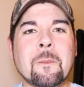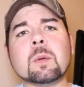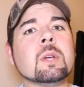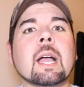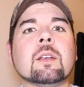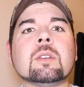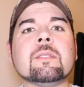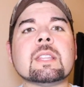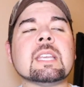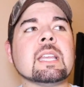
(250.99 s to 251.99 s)
I don't
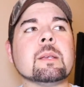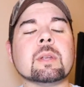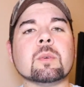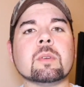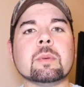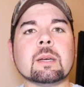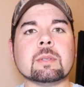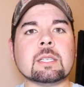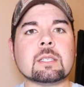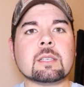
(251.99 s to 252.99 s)
even think anybody would be able
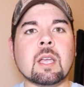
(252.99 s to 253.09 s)
to